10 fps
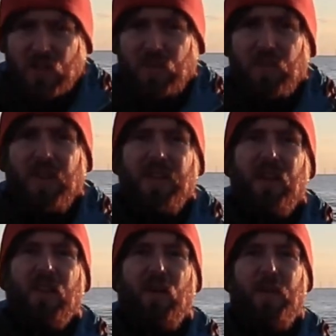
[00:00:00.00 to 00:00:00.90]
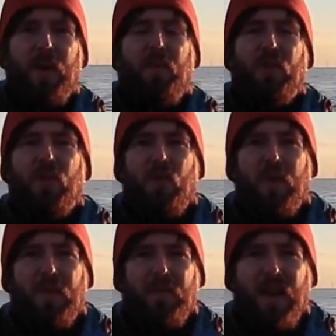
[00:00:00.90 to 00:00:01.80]
something that a lot of people do
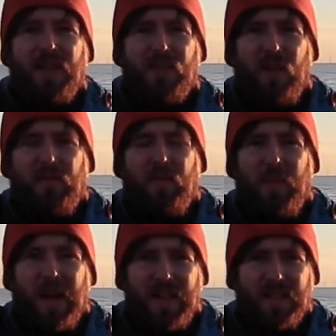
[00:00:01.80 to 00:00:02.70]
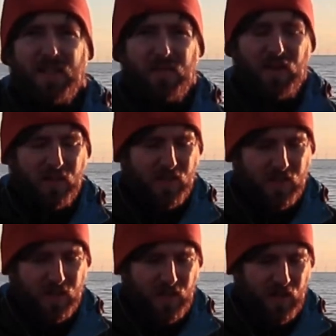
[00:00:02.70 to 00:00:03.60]
when they first sort of buy into
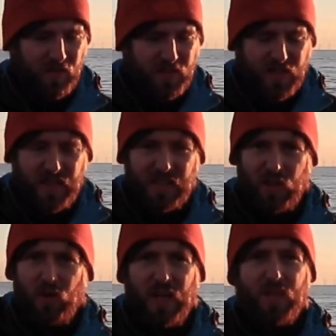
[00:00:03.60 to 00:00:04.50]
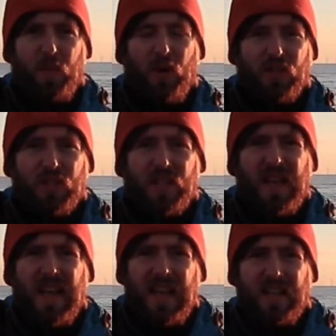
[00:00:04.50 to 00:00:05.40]
filters and they see these long exposures
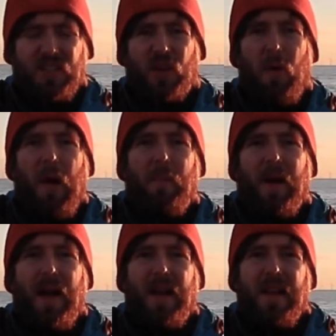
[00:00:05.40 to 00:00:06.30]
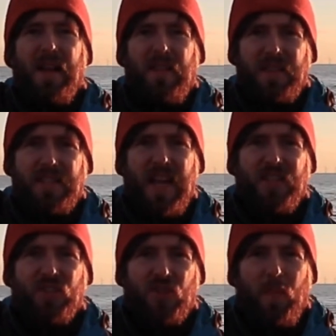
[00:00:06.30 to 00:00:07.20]
is they go out and buy the
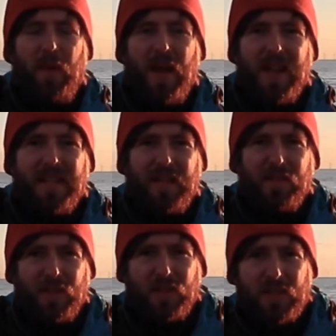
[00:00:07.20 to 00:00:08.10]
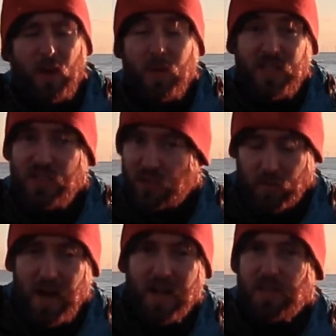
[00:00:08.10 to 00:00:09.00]
10-stop ND filter, which is
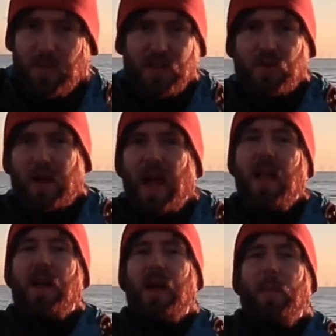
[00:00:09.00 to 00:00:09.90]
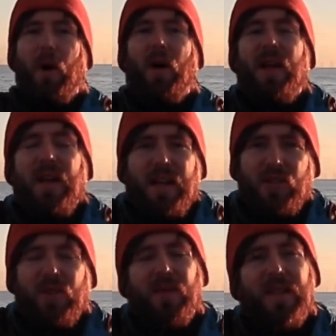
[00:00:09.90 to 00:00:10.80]
great, to be honest with you, but
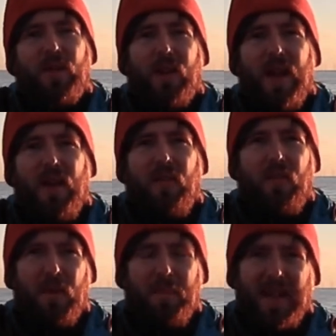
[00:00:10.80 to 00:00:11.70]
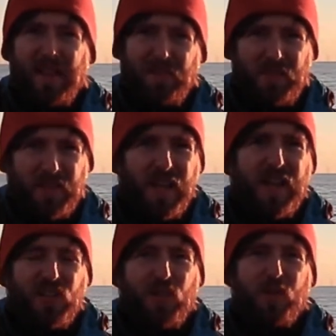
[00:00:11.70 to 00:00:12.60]
it's only really great for the middle of the
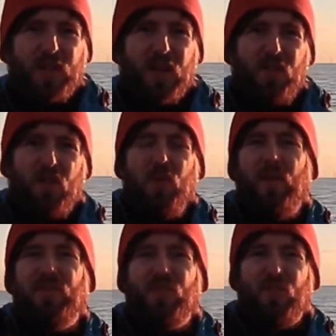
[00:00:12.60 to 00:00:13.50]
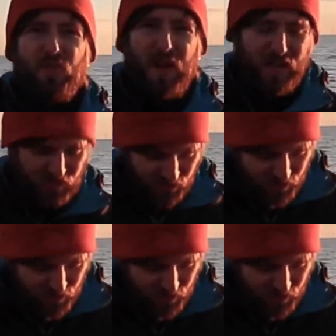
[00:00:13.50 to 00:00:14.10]
day shooting. If you come out for a sunrise and a